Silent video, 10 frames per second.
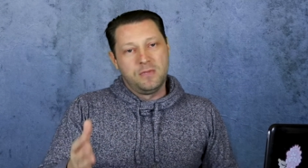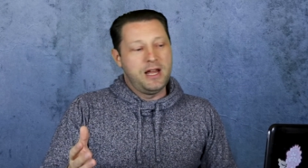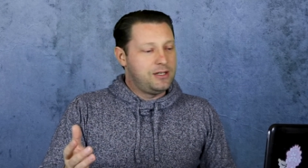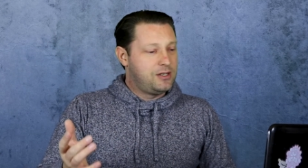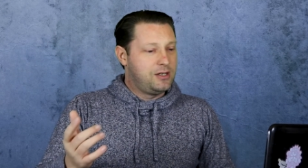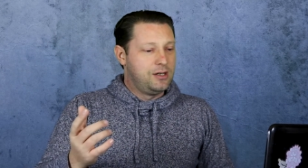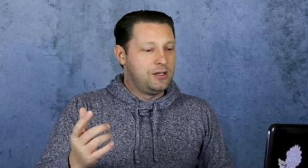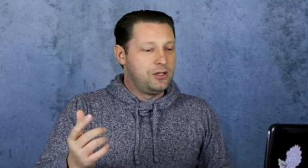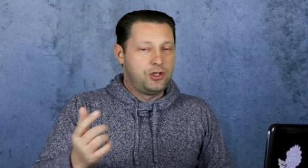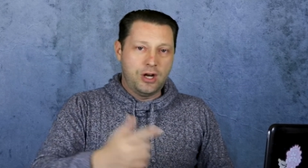let's
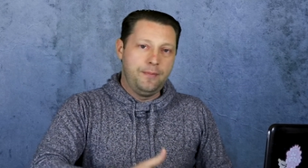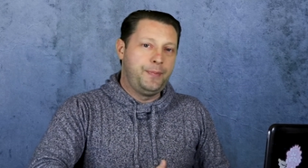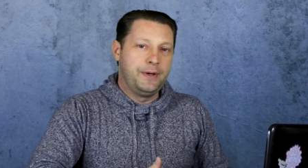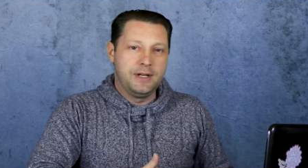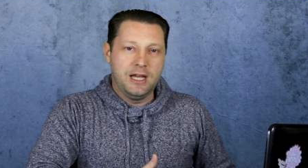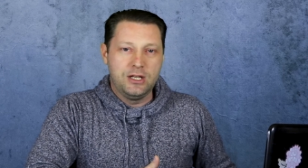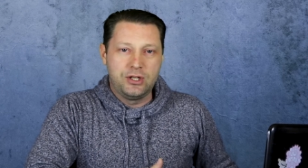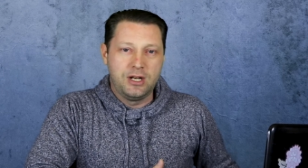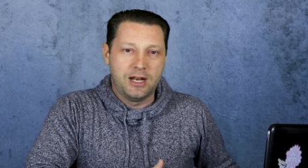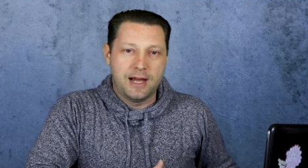jump
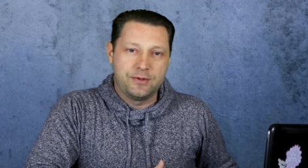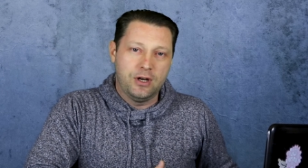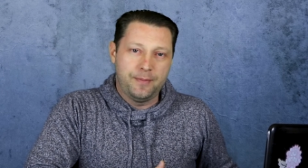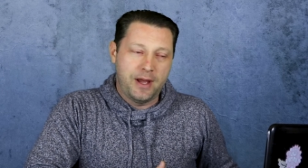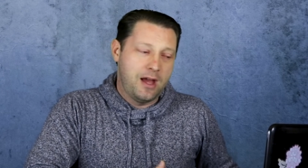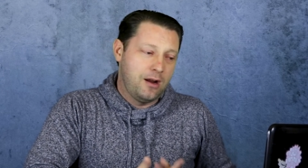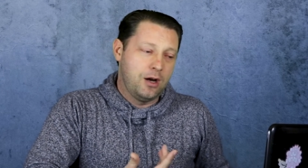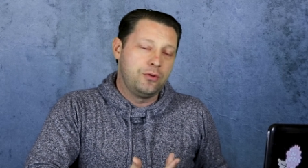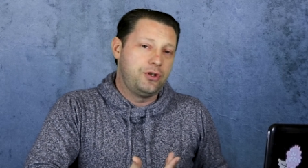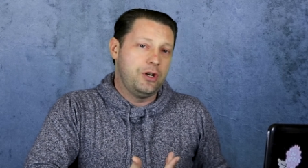into the laptop and I
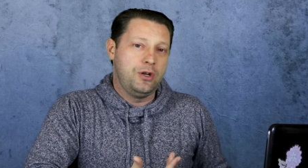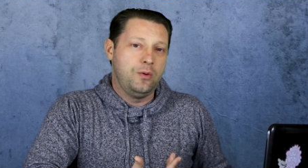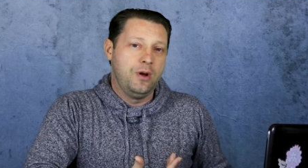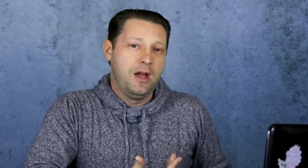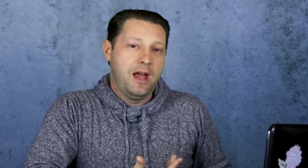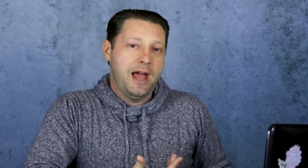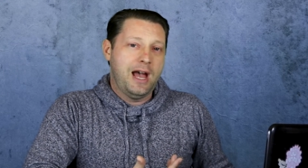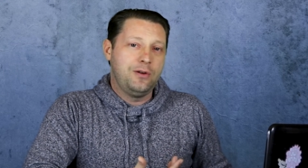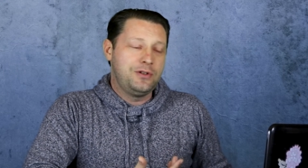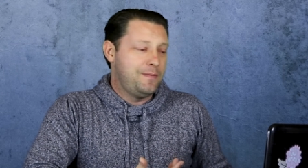will show you
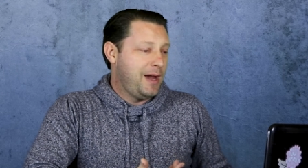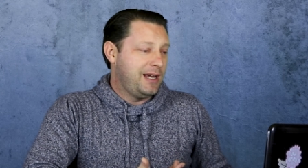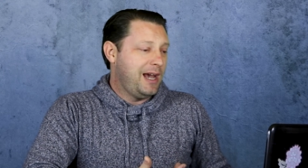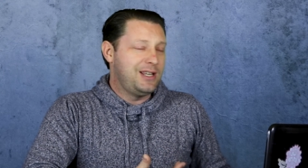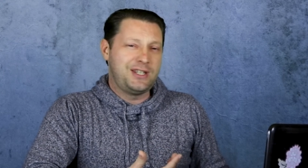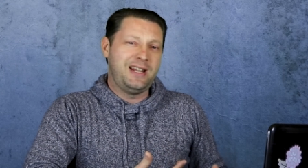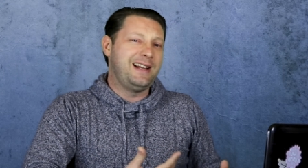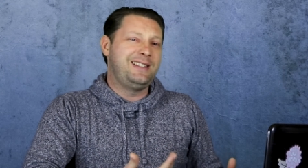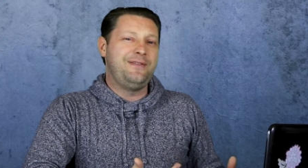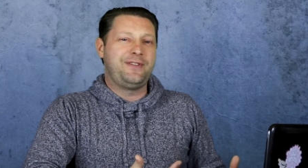how to make a
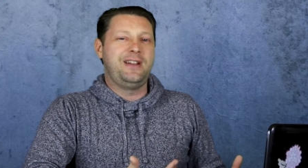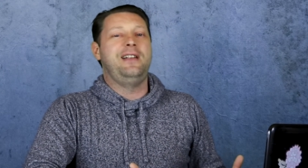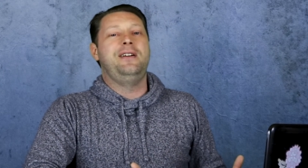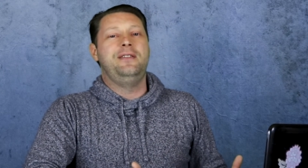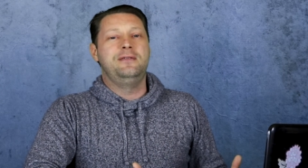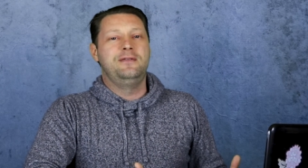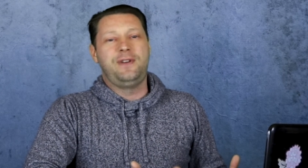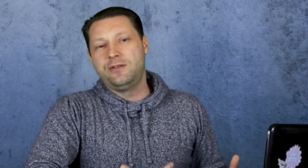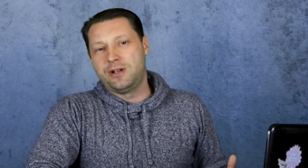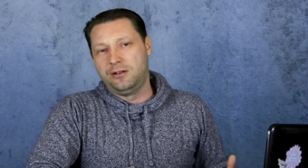selective color
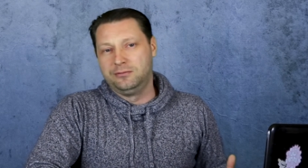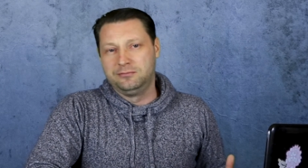photo.